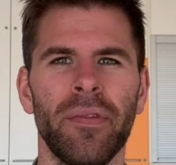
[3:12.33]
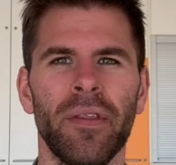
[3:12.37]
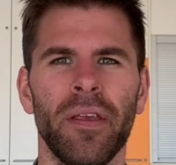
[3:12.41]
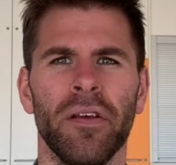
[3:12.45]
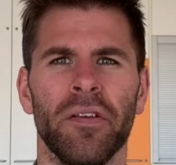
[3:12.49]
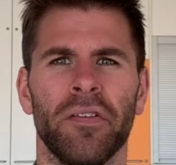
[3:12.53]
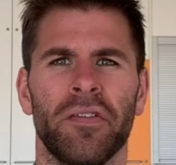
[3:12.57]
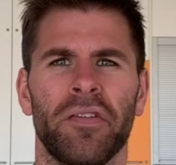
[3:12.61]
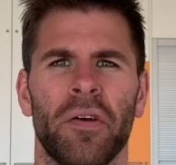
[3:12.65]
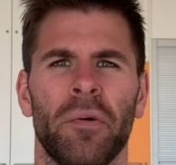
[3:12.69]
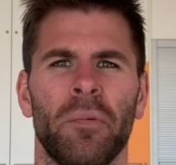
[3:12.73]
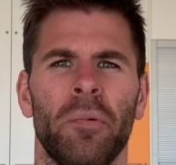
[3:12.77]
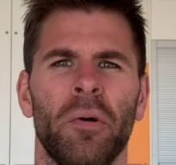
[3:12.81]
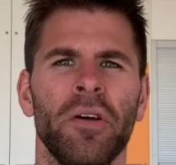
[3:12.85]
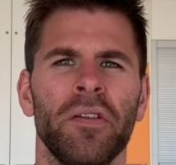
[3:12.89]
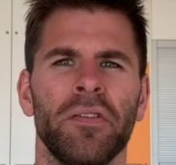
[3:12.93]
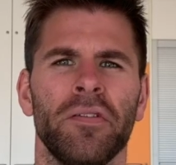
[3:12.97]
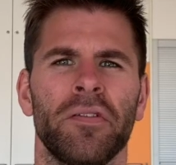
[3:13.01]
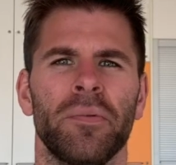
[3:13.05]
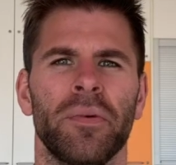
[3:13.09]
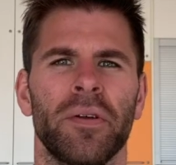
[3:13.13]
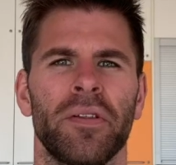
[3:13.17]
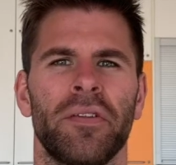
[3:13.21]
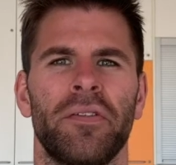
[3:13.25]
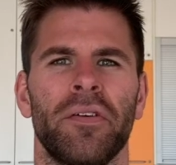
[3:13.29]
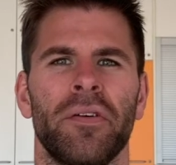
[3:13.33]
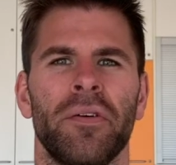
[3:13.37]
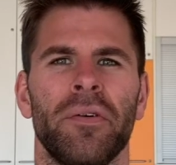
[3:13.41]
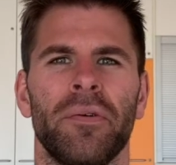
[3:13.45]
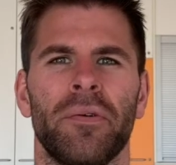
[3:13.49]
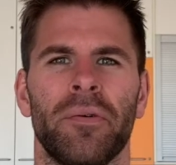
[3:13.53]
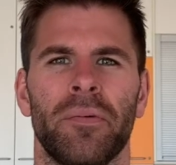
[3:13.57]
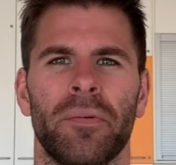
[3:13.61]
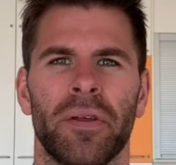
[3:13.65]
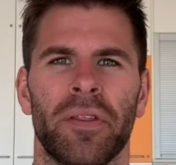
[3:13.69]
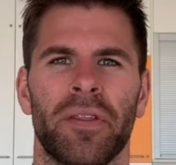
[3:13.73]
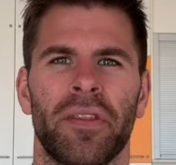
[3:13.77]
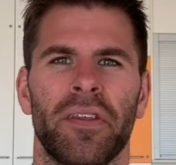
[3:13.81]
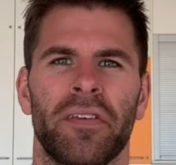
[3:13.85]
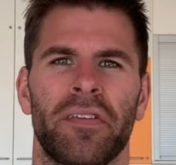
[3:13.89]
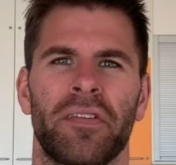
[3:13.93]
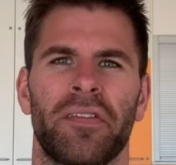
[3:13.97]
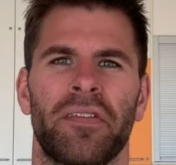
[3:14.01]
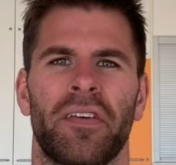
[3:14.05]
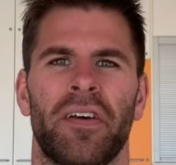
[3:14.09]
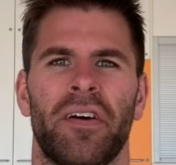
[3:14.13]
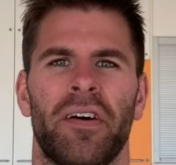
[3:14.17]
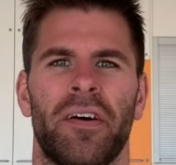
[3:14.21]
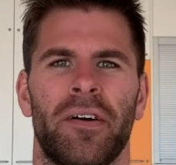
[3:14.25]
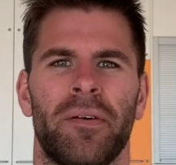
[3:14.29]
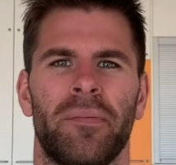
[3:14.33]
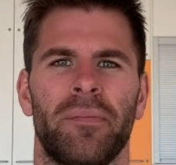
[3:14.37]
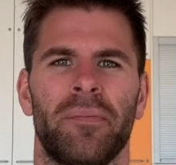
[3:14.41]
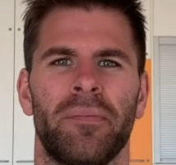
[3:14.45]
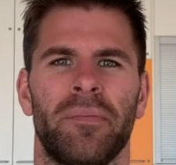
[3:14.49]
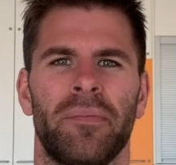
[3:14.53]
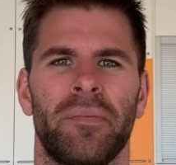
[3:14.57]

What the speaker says: So what do we do with this psalm?